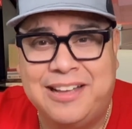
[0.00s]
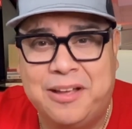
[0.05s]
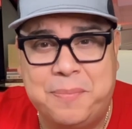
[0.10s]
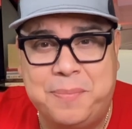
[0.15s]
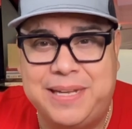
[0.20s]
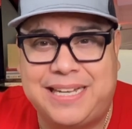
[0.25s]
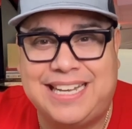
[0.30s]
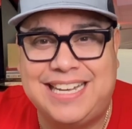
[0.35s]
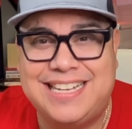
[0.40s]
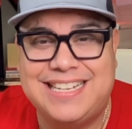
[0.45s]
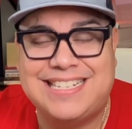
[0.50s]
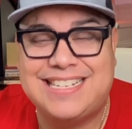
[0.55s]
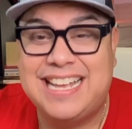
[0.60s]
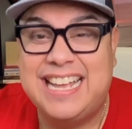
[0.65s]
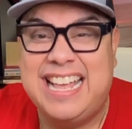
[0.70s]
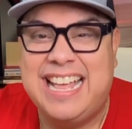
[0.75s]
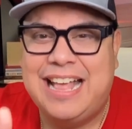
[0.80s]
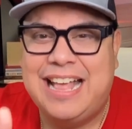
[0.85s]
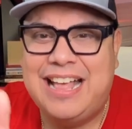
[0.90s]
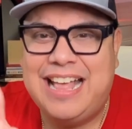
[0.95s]
Because
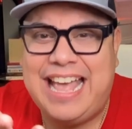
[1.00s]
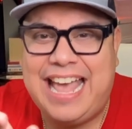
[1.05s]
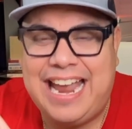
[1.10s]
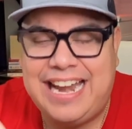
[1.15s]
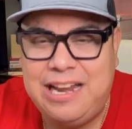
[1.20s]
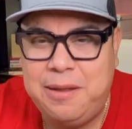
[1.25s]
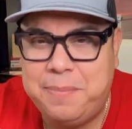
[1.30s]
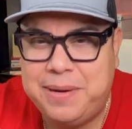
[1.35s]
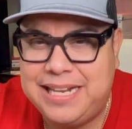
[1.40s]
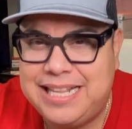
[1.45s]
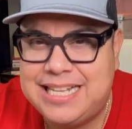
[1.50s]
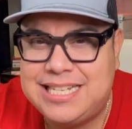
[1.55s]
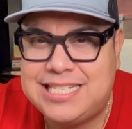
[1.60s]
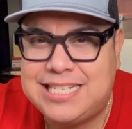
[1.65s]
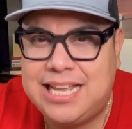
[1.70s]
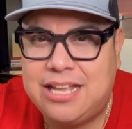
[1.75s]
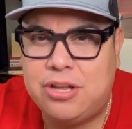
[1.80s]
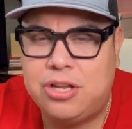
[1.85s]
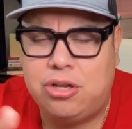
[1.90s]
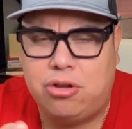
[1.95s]
anybody that's
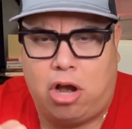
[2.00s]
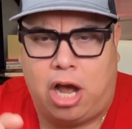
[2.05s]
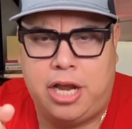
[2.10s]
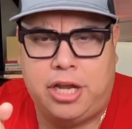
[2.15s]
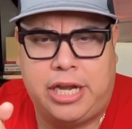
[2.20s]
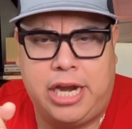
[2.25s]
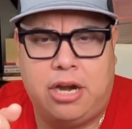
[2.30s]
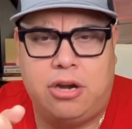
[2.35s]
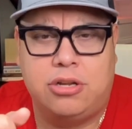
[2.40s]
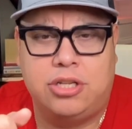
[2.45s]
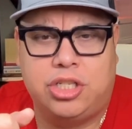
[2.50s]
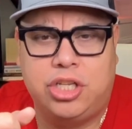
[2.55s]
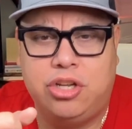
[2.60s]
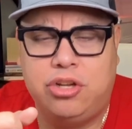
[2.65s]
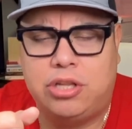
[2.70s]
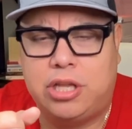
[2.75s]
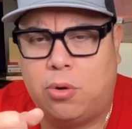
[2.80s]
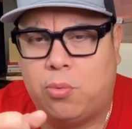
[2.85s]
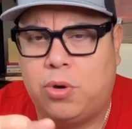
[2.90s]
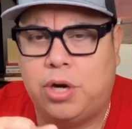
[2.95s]
telling you, I guarantee
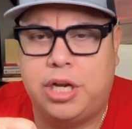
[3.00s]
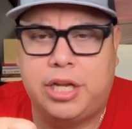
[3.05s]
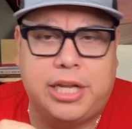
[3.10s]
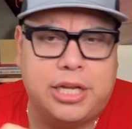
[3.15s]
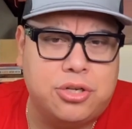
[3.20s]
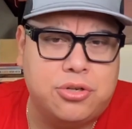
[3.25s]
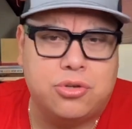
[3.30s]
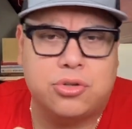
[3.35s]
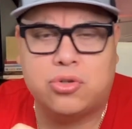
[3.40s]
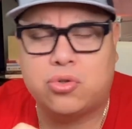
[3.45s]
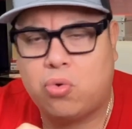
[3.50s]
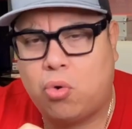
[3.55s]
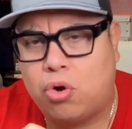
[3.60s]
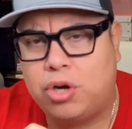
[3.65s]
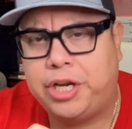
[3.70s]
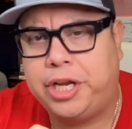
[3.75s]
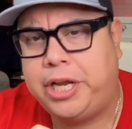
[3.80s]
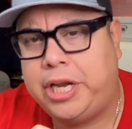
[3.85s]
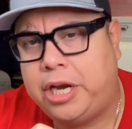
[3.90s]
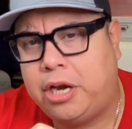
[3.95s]
you that we're gonna get your score
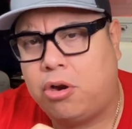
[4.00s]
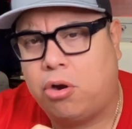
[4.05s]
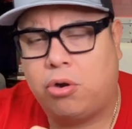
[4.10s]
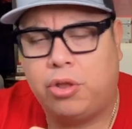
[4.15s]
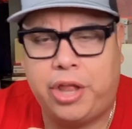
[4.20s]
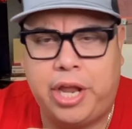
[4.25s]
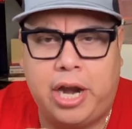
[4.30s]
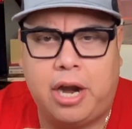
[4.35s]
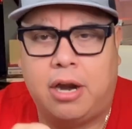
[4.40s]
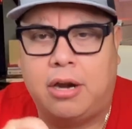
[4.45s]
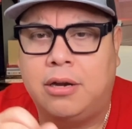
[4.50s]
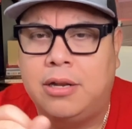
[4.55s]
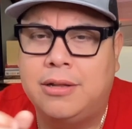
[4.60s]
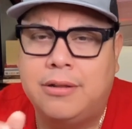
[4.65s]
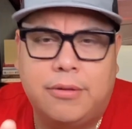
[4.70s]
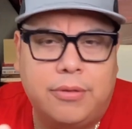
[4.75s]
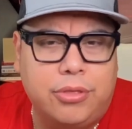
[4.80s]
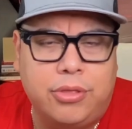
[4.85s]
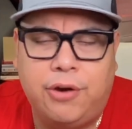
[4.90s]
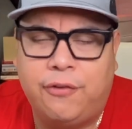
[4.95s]
to here or there,
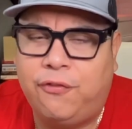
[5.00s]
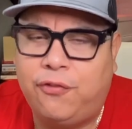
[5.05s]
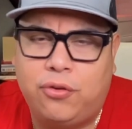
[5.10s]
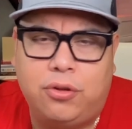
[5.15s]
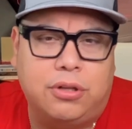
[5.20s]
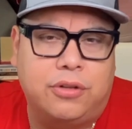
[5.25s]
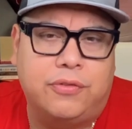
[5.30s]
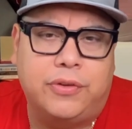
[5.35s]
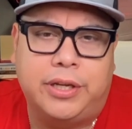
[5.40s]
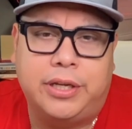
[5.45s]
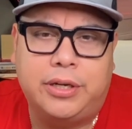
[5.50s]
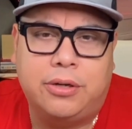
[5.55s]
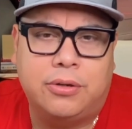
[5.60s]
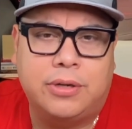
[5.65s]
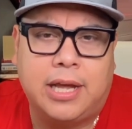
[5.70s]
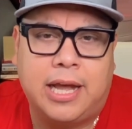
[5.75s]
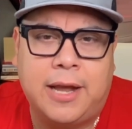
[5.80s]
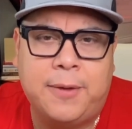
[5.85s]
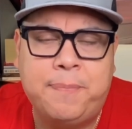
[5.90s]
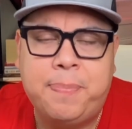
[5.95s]
they're full of it,
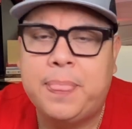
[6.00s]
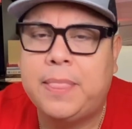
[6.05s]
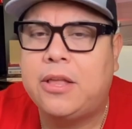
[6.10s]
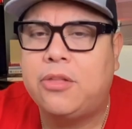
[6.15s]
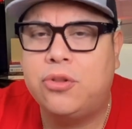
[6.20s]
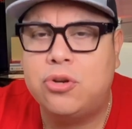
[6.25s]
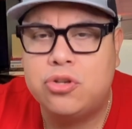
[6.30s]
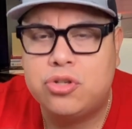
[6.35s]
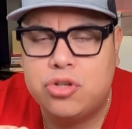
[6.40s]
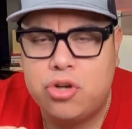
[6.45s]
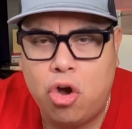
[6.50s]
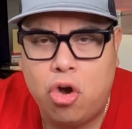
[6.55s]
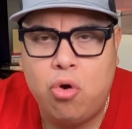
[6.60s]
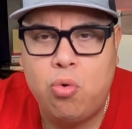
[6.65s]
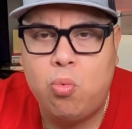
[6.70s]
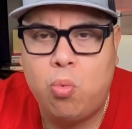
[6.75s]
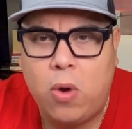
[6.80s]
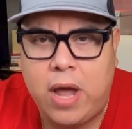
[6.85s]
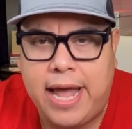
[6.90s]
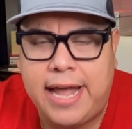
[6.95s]
okay? There's no
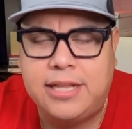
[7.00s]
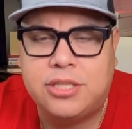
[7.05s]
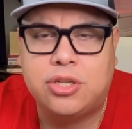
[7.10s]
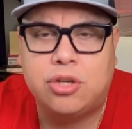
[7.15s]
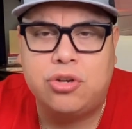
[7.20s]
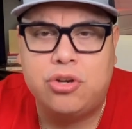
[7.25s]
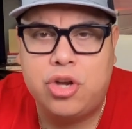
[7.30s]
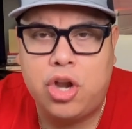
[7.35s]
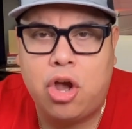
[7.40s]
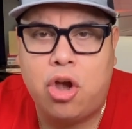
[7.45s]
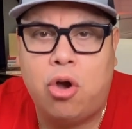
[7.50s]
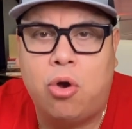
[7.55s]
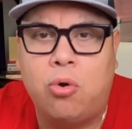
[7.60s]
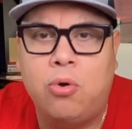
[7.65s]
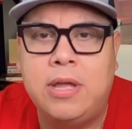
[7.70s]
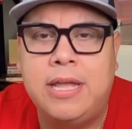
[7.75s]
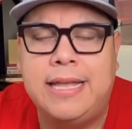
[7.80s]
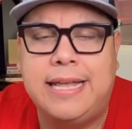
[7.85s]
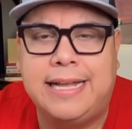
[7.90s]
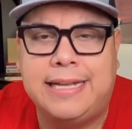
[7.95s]
way to
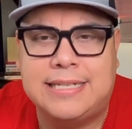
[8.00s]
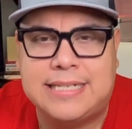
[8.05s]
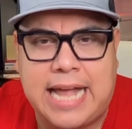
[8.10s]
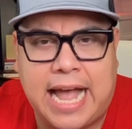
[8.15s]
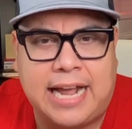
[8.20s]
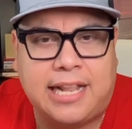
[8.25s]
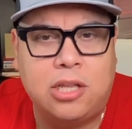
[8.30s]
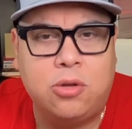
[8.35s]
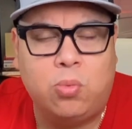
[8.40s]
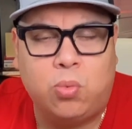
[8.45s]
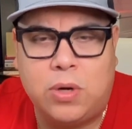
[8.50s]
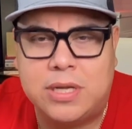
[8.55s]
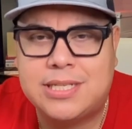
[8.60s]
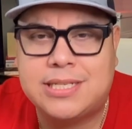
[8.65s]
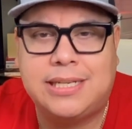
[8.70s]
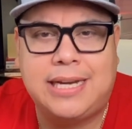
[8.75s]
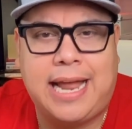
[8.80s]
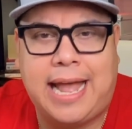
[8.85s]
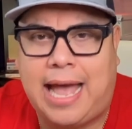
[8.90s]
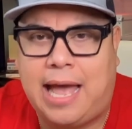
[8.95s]
know exactly what's
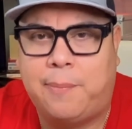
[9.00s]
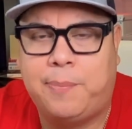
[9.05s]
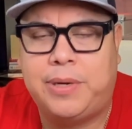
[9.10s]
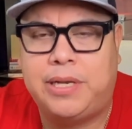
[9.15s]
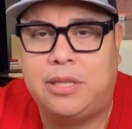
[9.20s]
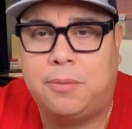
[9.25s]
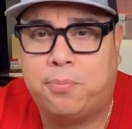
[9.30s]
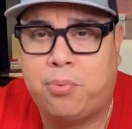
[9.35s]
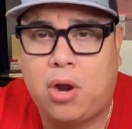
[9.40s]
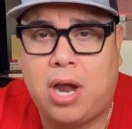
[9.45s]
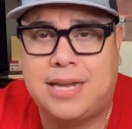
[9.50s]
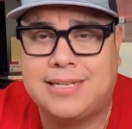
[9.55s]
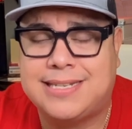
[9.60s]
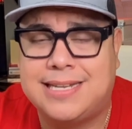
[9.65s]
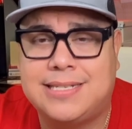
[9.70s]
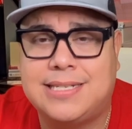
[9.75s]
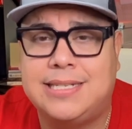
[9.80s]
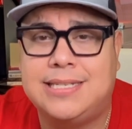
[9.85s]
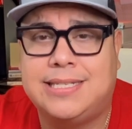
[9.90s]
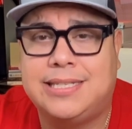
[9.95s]
gonna happen in the
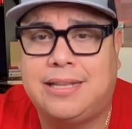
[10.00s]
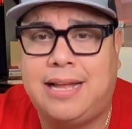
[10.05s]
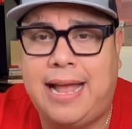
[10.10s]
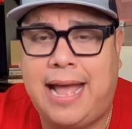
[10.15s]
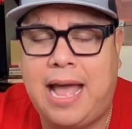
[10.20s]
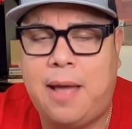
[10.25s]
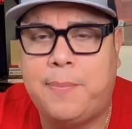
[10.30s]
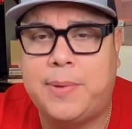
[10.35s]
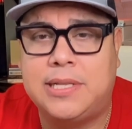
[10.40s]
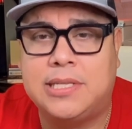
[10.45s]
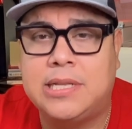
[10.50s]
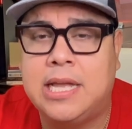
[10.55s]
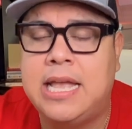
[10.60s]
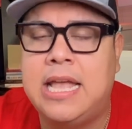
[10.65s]
process until it happens,